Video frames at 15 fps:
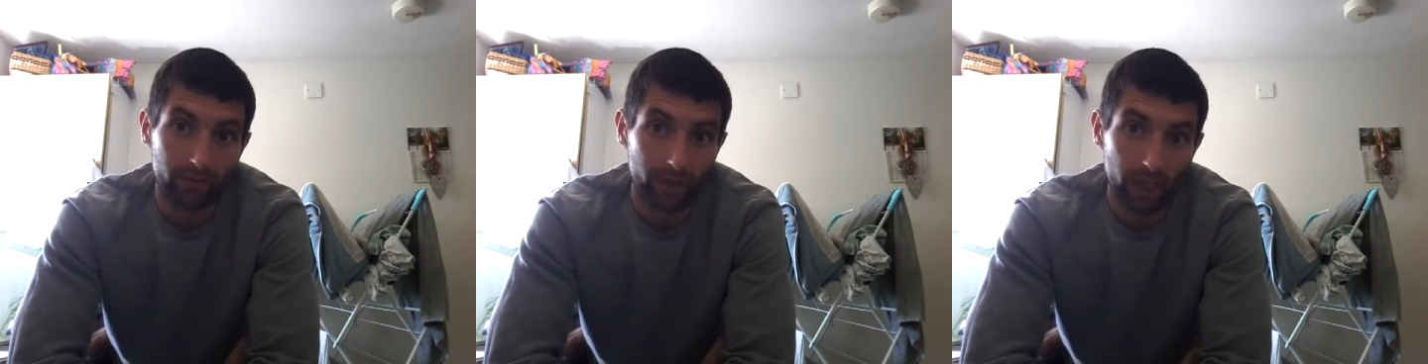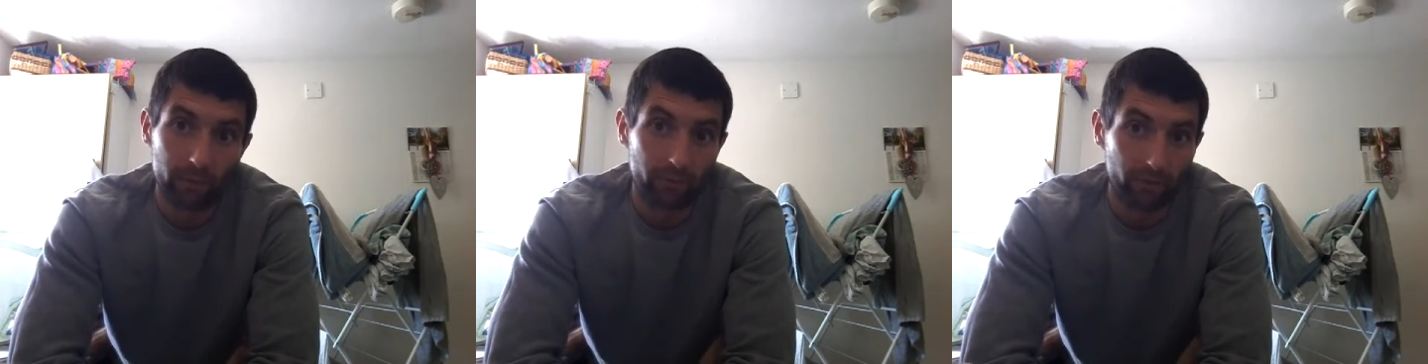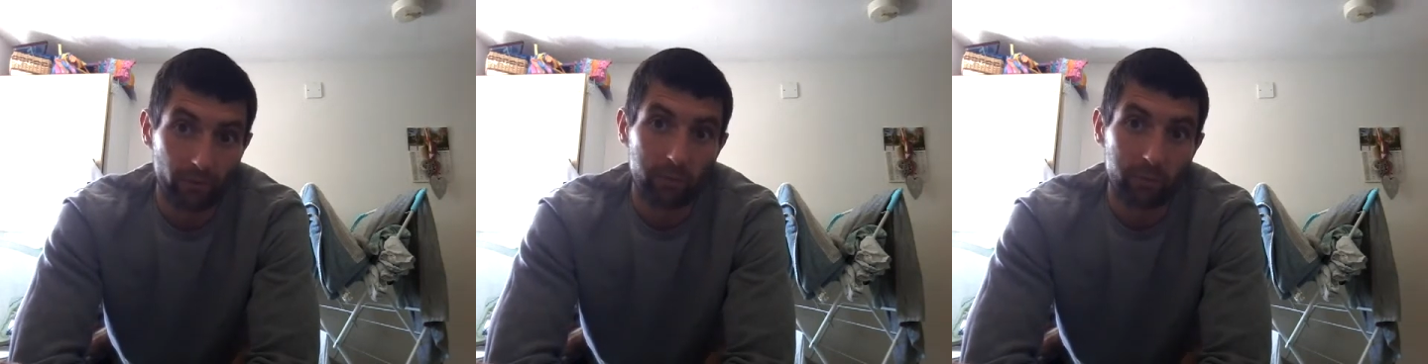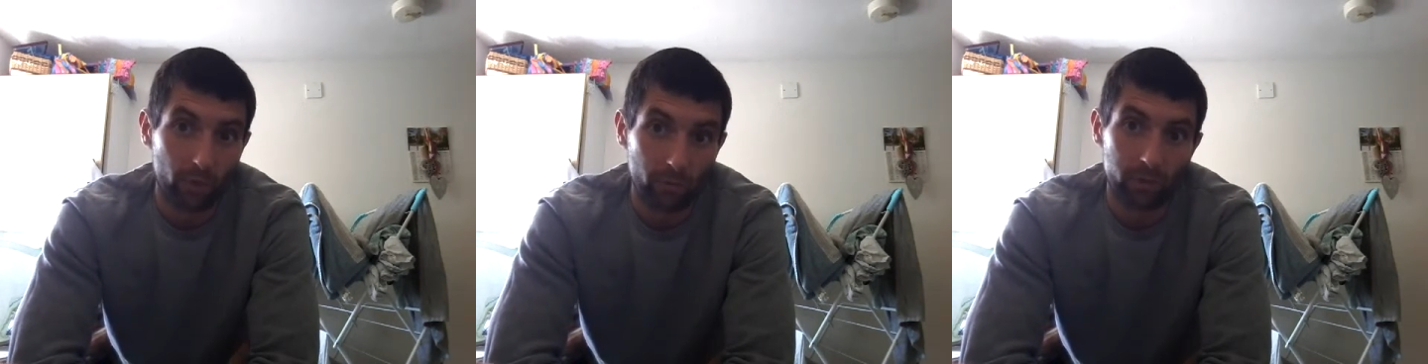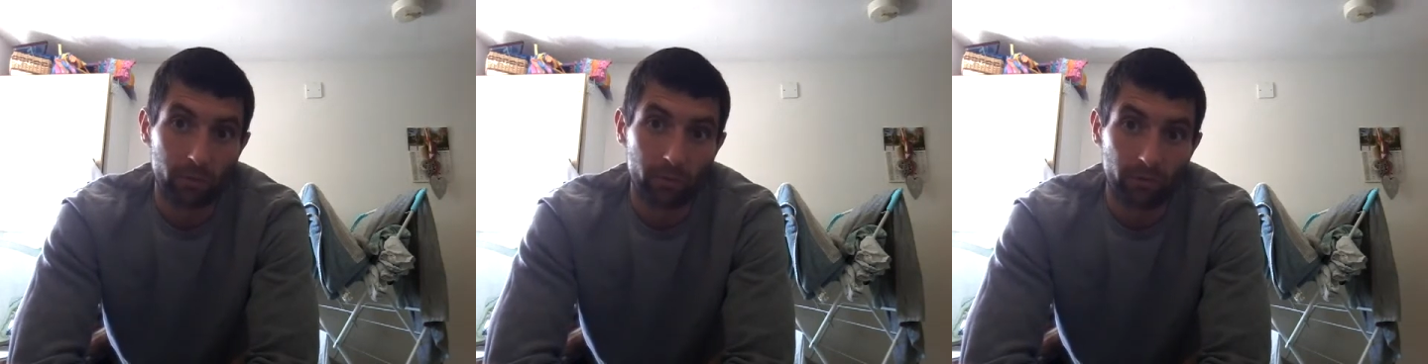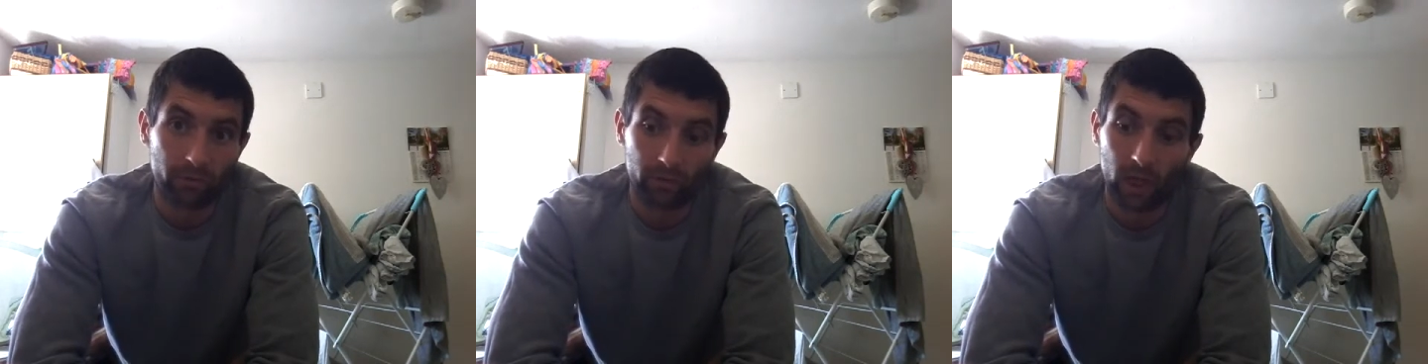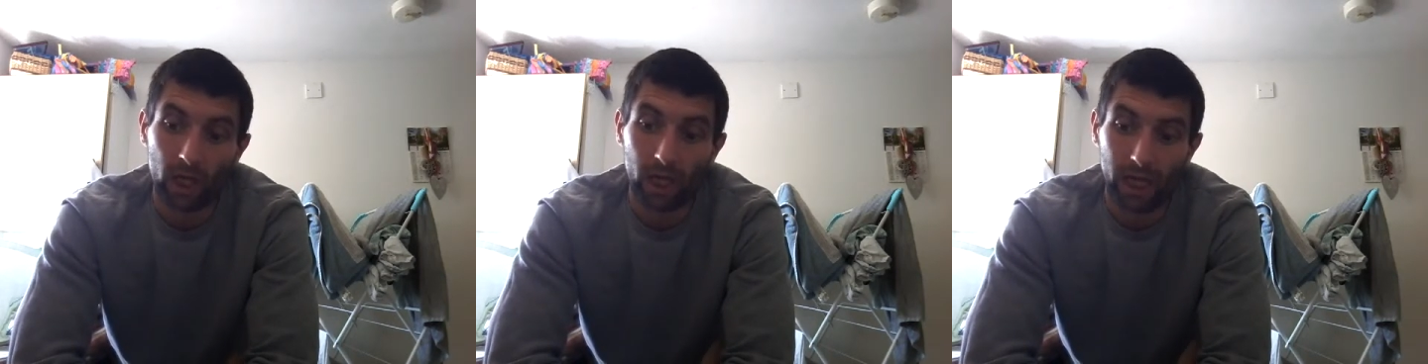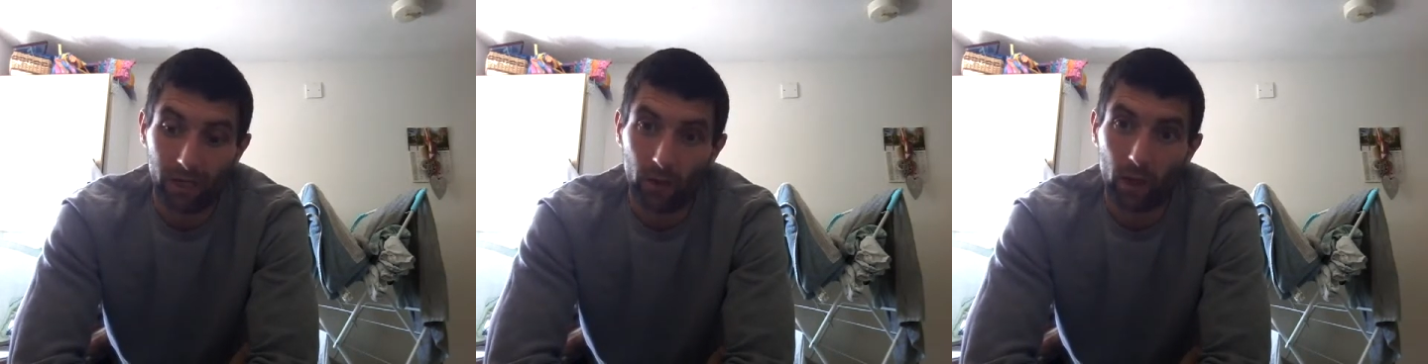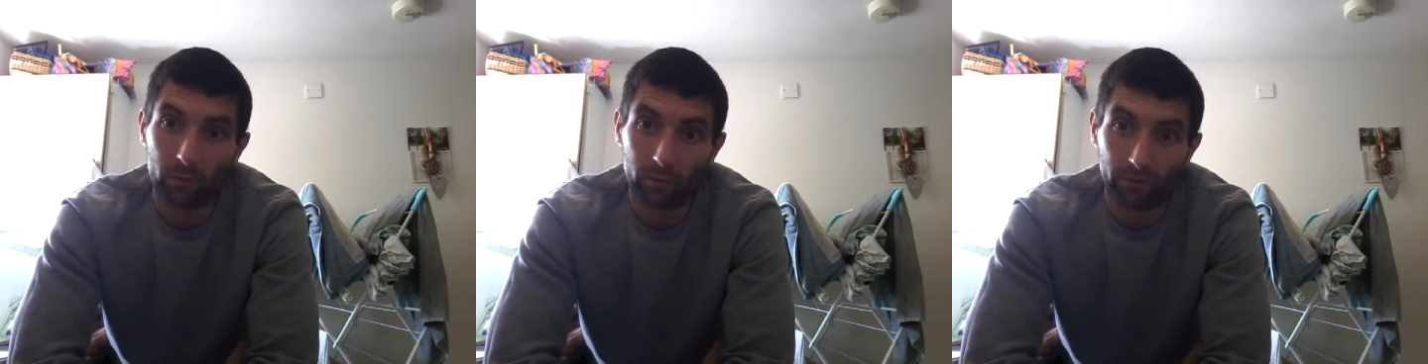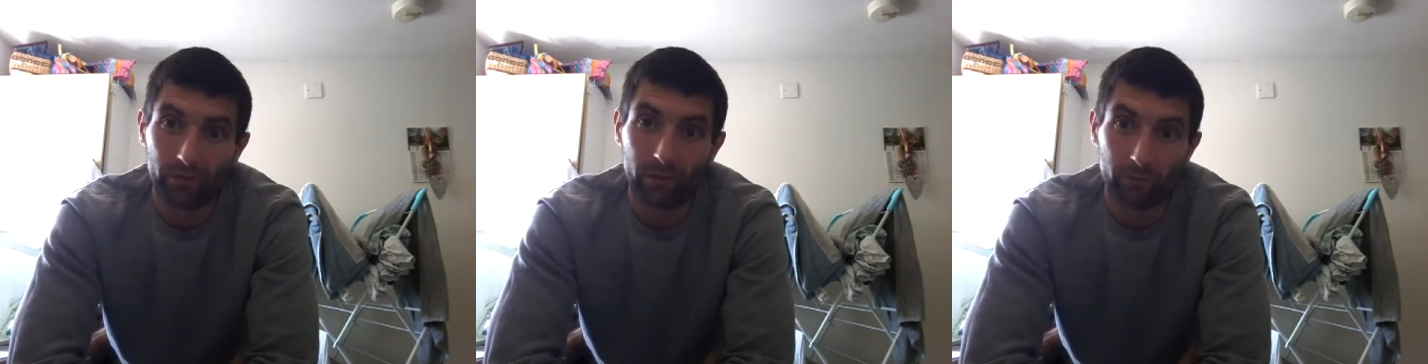heaps of problems, like our
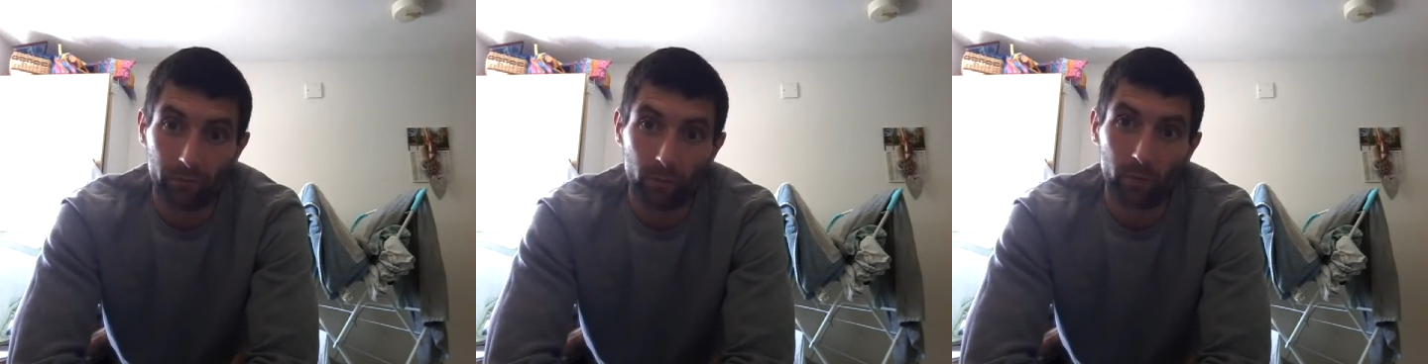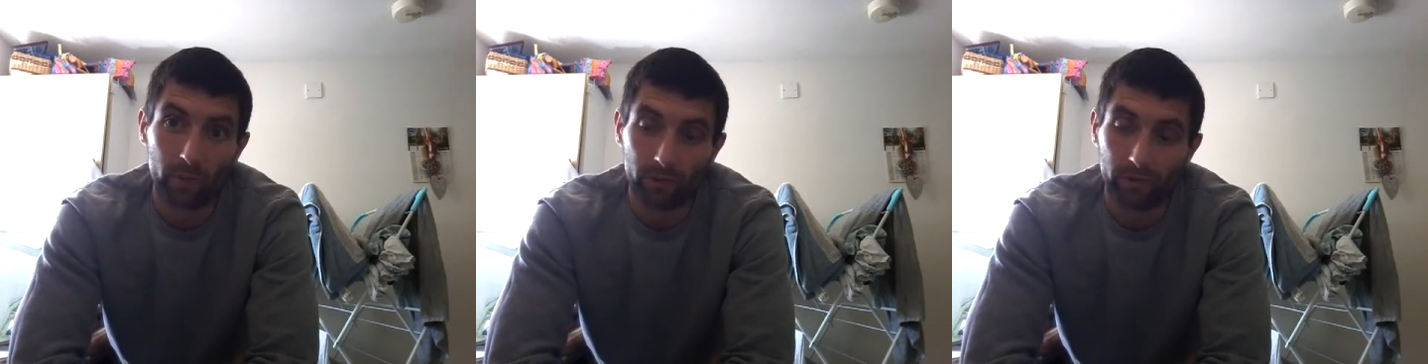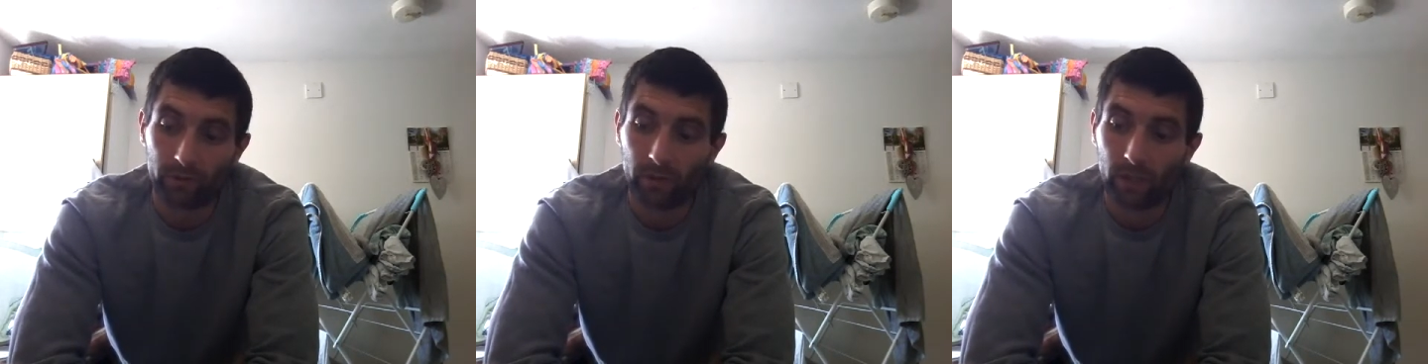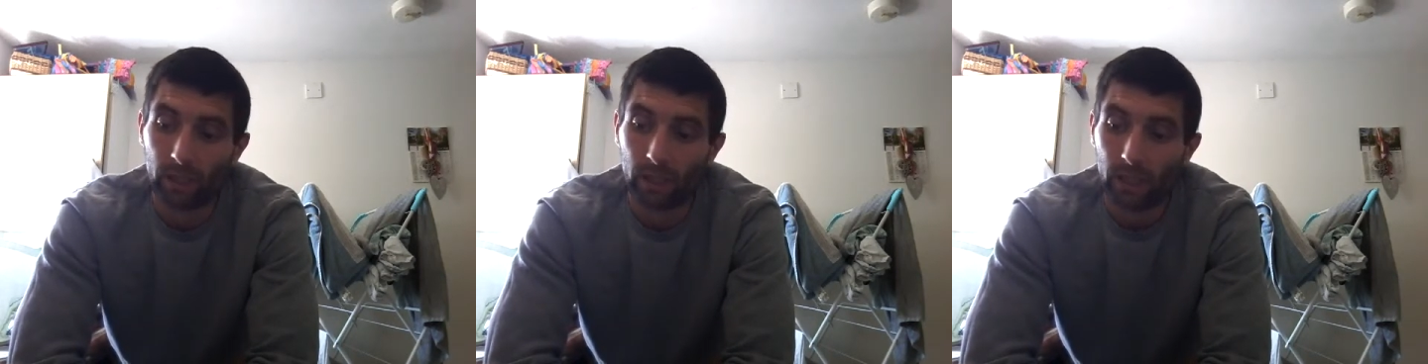own sinfulness.